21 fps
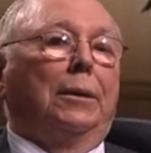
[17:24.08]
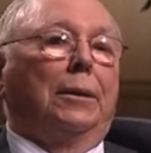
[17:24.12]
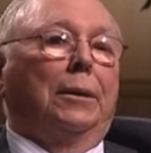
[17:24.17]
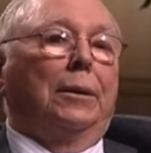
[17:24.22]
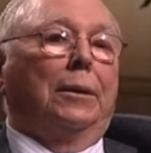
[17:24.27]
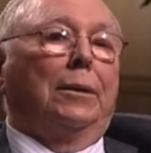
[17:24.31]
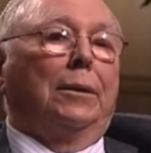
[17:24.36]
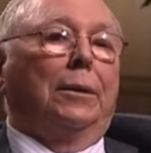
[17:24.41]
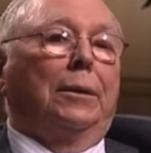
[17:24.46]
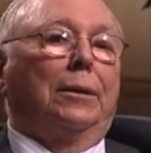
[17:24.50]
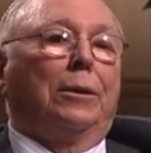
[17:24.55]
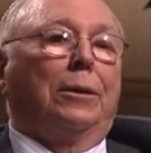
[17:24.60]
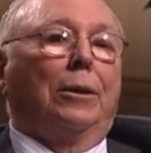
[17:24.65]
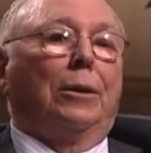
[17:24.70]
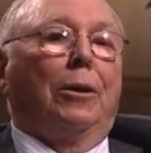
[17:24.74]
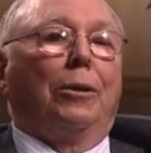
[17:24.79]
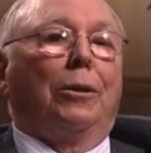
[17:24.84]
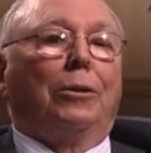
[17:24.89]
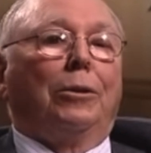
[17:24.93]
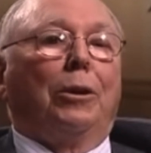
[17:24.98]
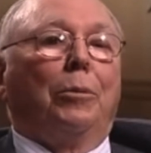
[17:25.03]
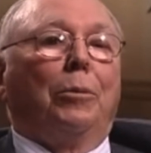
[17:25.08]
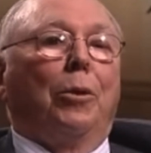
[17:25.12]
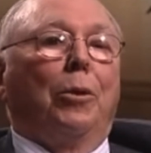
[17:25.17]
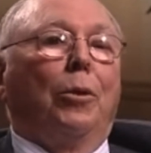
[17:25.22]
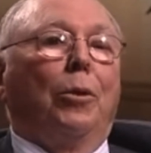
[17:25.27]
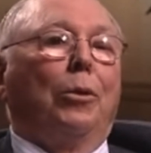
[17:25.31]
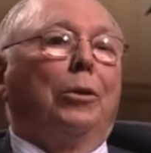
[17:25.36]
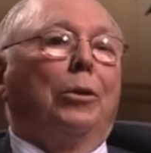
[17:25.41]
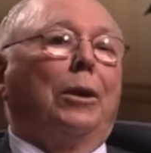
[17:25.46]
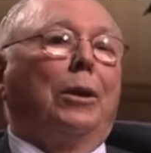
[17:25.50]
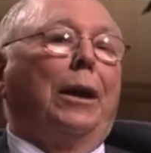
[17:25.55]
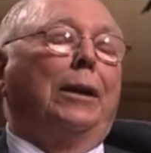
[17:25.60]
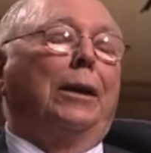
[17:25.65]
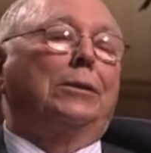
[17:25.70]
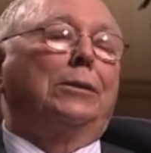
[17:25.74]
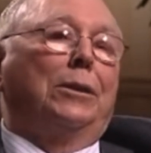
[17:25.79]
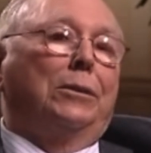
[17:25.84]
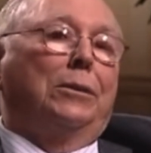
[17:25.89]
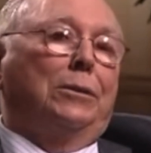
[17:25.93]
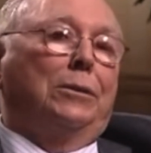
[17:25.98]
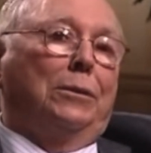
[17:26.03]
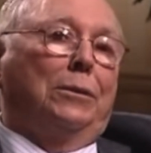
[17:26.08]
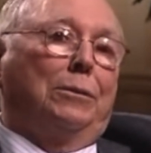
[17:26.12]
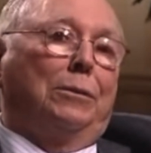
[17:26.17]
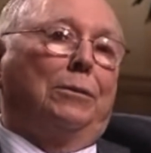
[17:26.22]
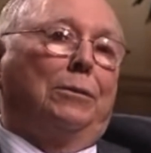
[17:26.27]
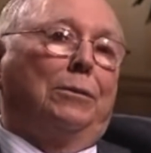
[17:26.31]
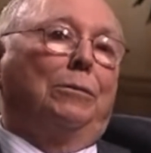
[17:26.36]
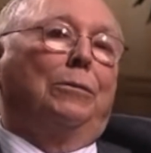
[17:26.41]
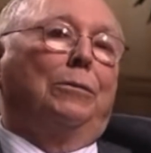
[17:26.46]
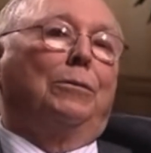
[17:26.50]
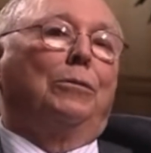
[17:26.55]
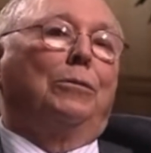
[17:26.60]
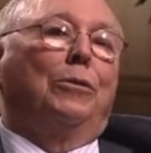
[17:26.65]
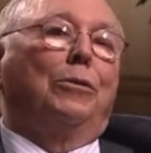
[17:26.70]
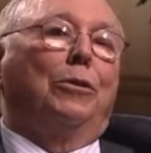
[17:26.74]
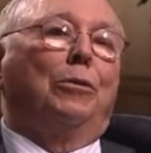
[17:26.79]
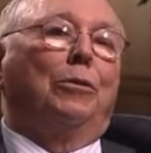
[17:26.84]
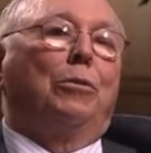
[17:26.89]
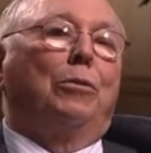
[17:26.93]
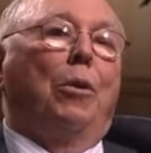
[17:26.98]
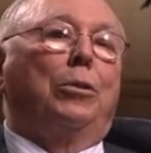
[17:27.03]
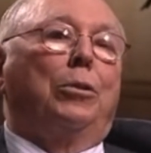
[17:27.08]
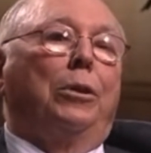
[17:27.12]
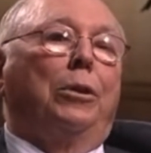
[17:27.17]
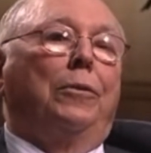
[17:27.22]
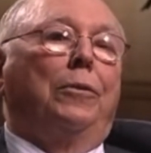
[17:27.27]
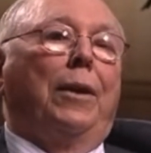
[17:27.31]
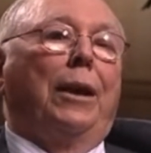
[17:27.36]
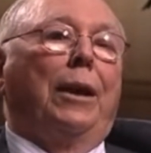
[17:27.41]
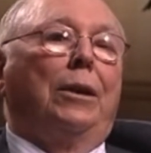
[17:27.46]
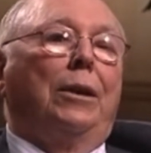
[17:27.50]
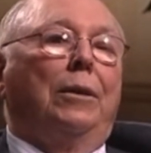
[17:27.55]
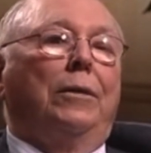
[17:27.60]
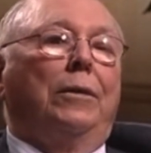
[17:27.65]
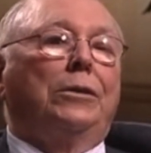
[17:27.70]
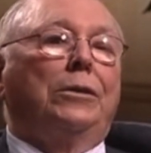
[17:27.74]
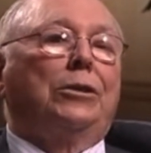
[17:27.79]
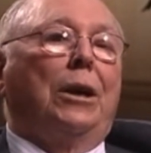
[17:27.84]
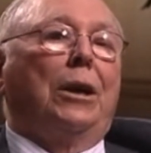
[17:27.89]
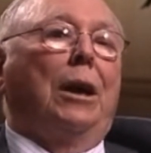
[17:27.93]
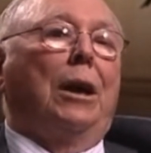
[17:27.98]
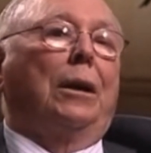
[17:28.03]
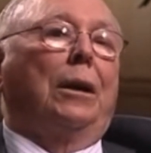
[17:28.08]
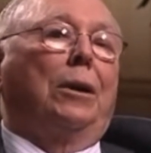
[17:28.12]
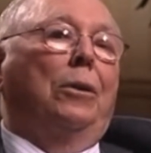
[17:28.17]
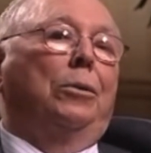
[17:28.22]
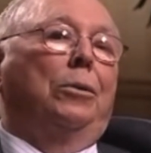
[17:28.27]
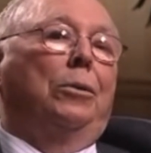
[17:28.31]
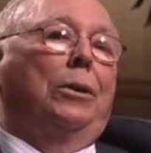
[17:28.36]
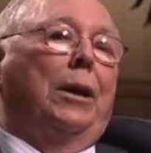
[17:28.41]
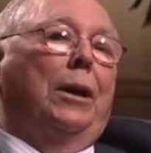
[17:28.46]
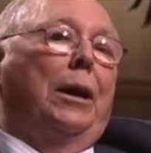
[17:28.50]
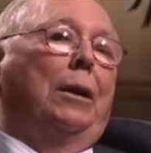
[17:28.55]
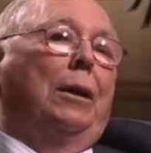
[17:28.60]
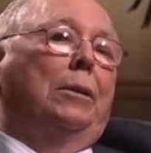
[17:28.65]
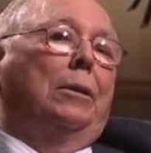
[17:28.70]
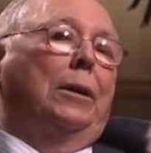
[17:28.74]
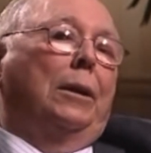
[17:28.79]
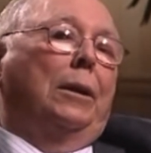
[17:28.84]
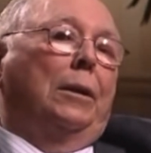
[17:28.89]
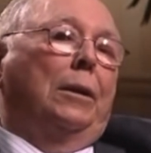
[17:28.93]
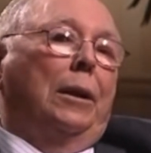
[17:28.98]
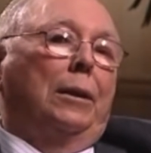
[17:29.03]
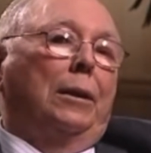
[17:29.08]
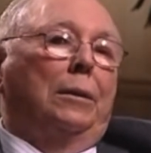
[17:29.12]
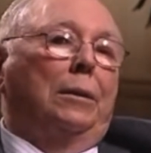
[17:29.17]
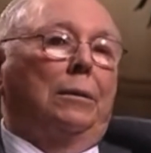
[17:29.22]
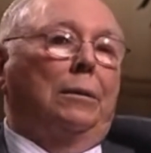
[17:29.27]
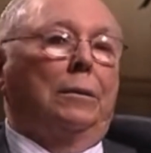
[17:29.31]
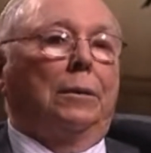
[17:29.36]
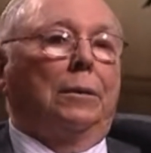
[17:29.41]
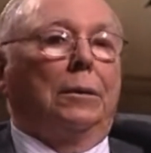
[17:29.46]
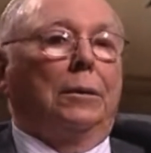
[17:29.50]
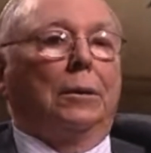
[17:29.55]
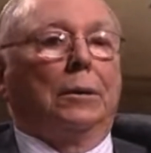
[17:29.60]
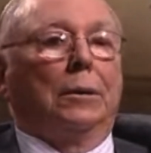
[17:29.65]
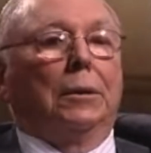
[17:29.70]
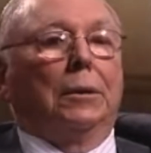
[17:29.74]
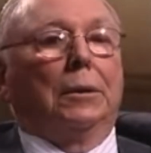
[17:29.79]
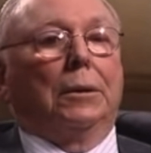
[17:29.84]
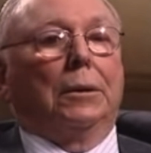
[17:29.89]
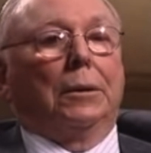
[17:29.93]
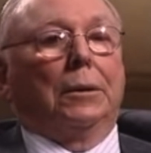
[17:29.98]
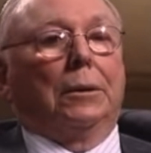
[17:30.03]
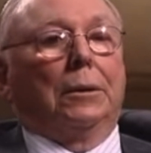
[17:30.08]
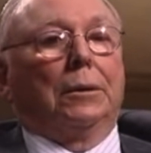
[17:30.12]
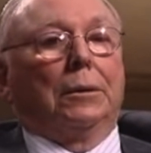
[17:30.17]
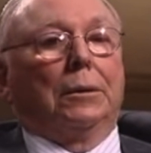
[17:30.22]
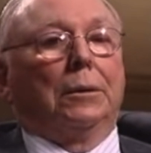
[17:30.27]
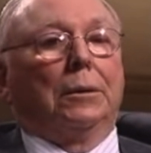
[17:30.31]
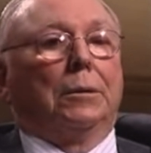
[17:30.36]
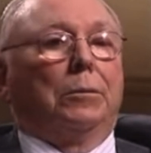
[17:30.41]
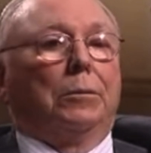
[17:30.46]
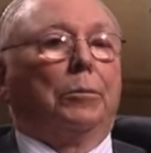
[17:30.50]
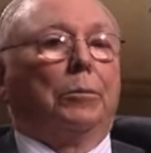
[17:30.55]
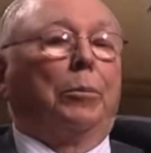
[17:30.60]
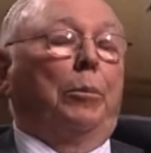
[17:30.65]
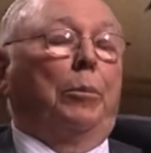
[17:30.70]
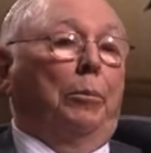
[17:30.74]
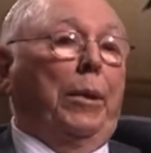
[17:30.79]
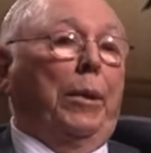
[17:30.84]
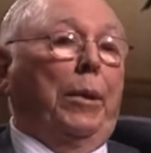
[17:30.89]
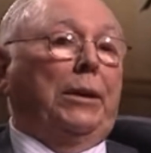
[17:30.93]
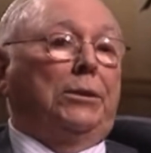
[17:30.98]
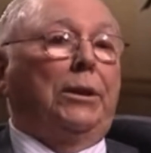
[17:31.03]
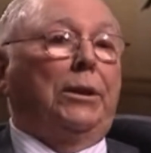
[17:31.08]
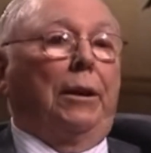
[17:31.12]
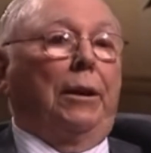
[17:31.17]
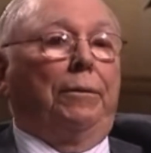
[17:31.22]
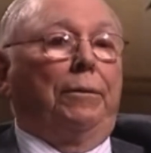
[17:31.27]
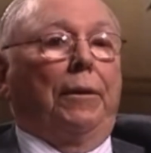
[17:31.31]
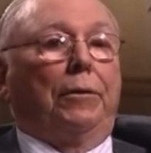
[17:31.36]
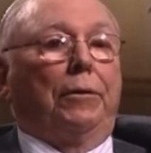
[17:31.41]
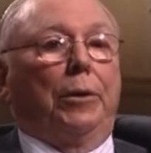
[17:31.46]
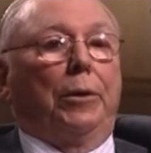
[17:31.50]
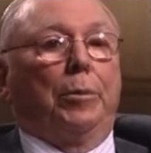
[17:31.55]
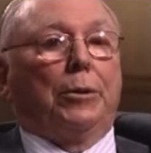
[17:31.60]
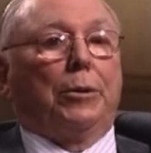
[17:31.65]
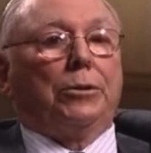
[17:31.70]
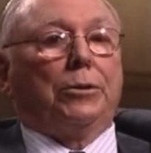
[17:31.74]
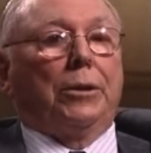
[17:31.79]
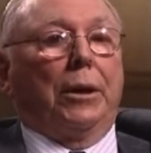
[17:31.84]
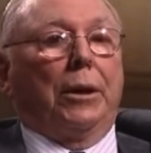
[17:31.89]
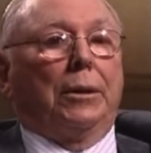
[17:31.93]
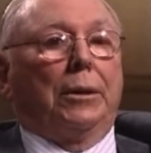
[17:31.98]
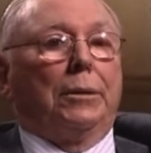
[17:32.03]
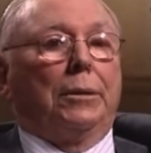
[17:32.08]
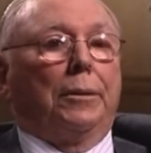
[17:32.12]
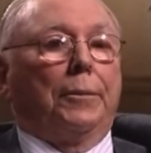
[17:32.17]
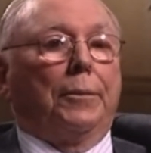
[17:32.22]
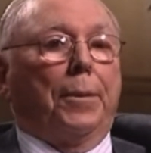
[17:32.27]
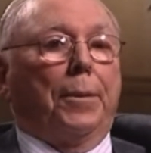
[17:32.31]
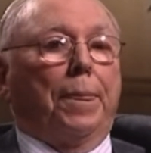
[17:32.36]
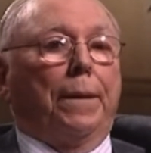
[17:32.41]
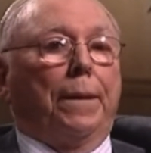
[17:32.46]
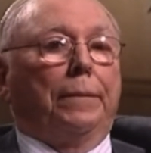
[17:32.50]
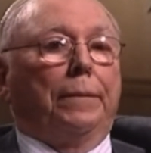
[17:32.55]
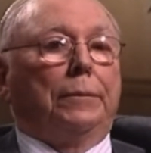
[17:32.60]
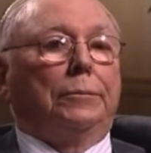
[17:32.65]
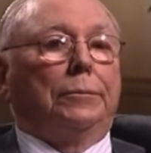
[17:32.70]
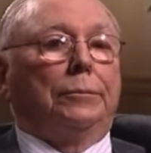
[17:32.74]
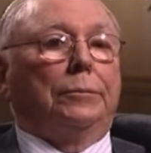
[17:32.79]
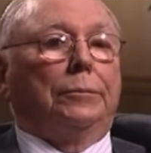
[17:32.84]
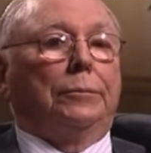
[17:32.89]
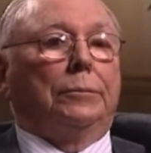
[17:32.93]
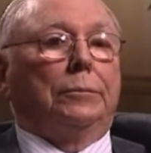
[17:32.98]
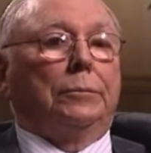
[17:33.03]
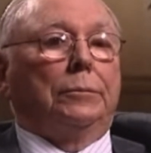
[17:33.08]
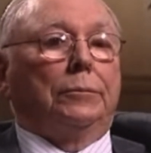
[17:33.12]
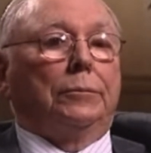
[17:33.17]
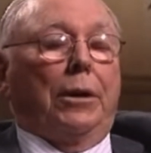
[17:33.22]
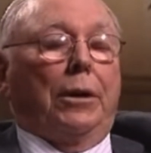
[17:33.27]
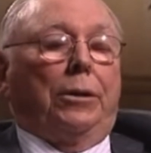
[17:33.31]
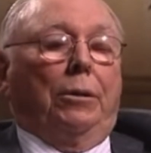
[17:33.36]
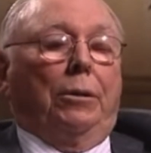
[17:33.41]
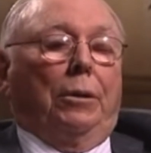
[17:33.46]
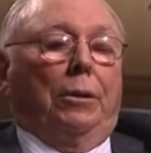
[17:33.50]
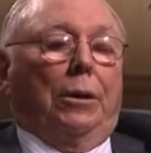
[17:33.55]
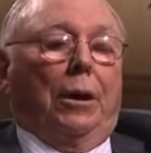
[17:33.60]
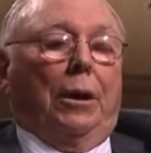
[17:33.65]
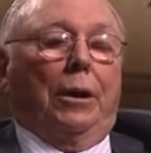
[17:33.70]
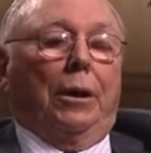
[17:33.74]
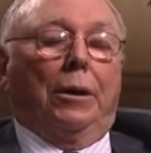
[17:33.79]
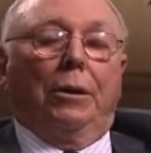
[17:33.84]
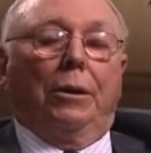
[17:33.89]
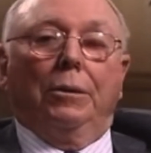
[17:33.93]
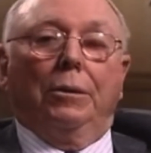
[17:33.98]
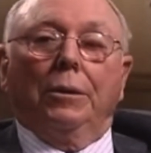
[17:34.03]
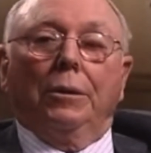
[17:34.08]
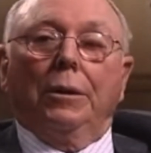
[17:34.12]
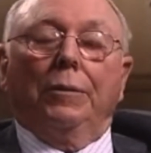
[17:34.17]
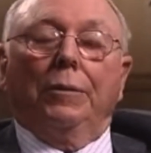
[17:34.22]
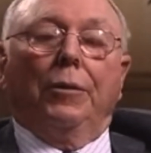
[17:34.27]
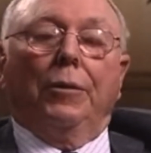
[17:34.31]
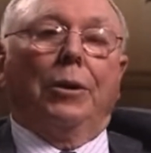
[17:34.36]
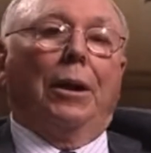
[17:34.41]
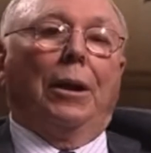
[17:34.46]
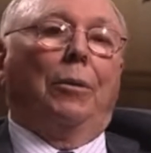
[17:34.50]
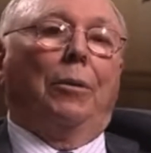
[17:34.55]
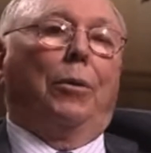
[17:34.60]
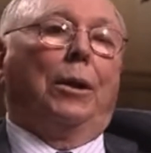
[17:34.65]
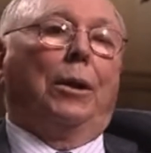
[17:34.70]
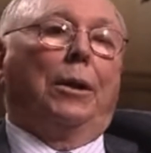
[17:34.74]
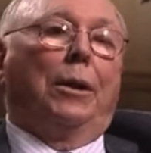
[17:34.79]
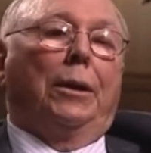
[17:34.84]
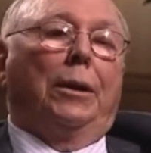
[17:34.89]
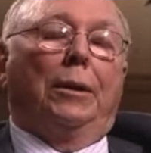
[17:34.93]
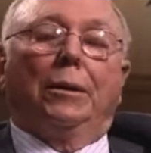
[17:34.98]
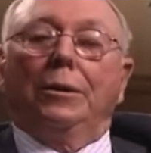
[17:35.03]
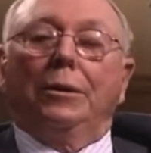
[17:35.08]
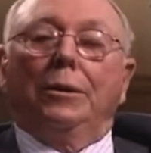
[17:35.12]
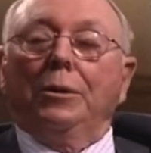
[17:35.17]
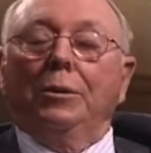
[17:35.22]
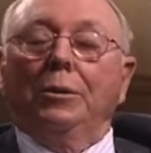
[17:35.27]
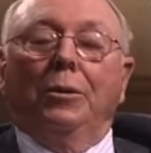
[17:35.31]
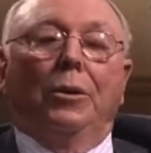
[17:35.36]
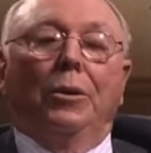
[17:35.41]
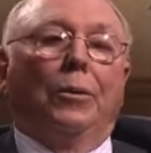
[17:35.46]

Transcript: the long-term holder has his quoted value of his stock go down and then by, say, 50%. In fact, you can argue that if you're not willing to